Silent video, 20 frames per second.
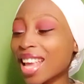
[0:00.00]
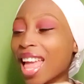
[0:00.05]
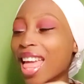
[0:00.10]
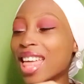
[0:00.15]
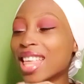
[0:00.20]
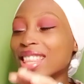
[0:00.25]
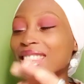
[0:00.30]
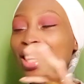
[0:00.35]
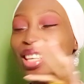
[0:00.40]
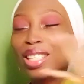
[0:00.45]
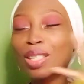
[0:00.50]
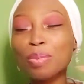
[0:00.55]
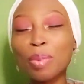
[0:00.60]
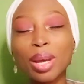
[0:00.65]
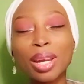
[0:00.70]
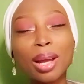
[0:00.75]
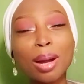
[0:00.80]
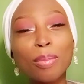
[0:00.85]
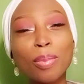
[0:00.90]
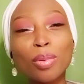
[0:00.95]
This
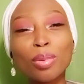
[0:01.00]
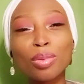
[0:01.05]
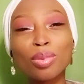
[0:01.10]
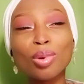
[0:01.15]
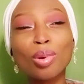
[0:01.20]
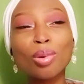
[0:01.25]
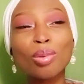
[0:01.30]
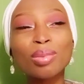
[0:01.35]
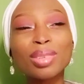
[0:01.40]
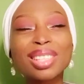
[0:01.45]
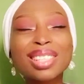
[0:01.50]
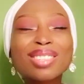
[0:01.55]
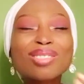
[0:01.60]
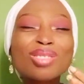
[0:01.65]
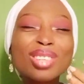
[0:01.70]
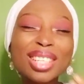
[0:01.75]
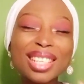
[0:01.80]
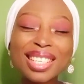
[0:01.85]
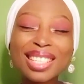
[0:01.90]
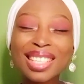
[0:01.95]
pineapple, though, it's
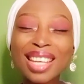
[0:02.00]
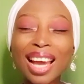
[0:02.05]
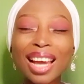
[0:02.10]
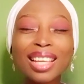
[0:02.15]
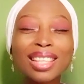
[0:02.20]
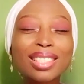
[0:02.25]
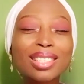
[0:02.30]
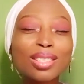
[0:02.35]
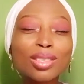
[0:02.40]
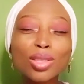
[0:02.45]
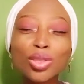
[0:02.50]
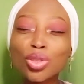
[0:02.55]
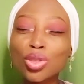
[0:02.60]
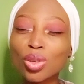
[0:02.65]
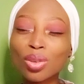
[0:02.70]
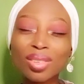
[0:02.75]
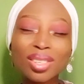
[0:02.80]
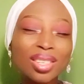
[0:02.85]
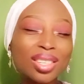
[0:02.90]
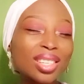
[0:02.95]
really nice, it's
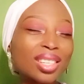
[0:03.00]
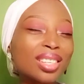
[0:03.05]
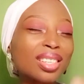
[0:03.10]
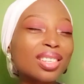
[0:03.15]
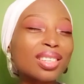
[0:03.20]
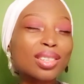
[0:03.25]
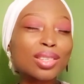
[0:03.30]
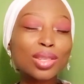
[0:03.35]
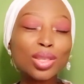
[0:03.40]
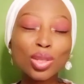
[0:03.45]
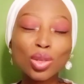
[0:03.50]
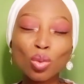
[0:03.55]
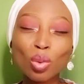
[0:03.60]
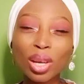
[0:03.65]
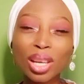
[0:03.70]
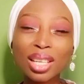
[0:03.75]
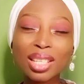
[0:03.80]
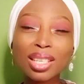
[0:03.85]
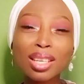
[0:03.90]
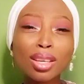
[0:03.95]
juicy, it's
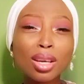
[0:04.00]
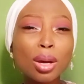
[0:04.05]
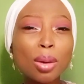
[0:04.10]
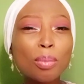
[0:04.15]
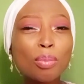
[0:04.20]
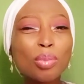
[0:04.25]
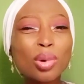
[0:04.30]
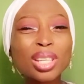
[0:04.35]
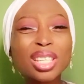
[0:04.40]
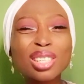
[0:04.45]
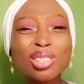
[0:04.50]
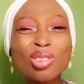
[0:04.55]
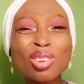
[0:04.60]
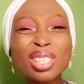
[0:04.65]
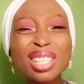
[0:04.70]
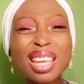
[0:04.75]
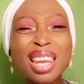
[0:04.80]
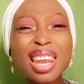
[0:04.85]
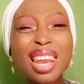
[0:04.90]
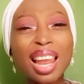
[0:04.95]
sweet, but it
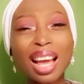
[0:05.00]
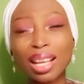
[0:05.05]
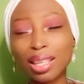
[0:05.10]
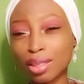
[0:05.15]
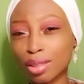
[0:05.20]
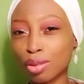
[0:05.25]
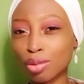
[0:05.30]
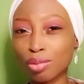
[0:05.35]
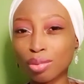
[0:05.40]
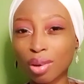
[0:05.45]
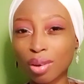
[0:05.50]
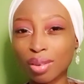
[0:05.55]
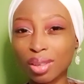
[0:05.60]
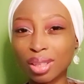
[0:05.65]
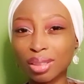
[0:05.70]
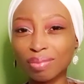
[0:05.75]
doesn't last too long.